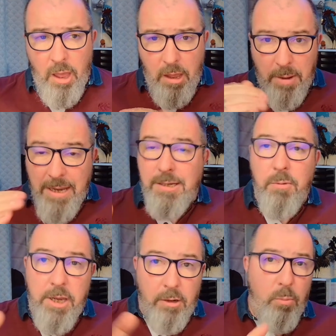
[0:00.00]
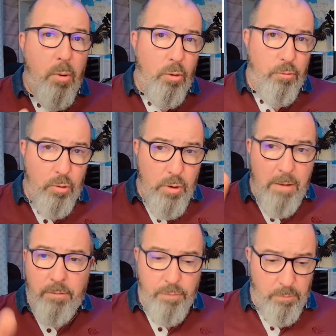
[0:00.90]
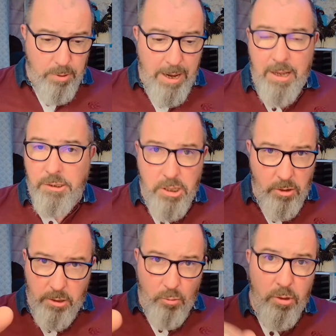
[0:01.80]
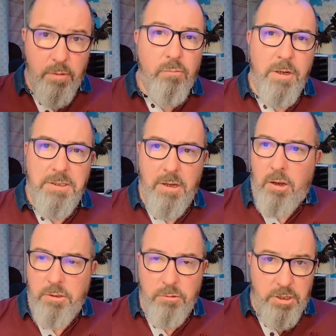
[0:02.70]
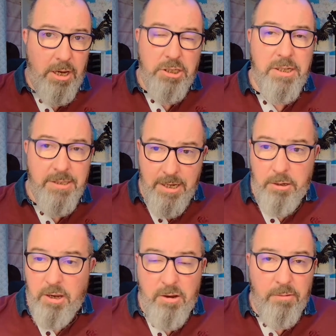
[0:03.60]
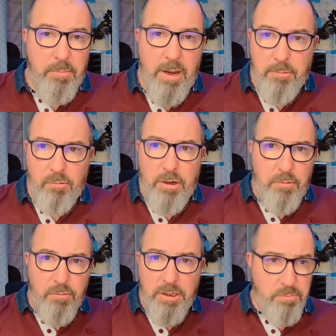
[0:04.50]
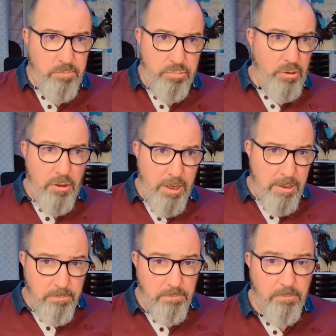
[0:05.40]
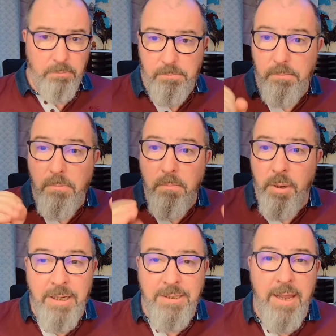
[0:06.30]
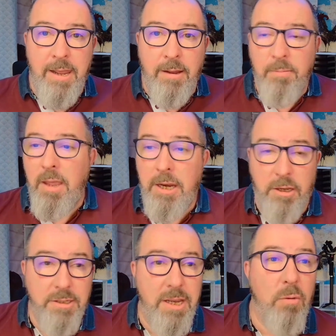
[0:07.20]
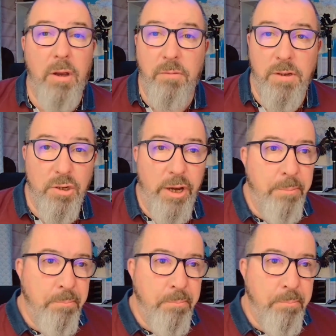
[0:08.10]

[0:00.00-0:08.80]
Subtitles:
Basically, when you get the report through, you have different plans showing all the different risks are, so you can actually see it. You don't have to be able to read French brilliantly, but it's there and you can see it quite visually.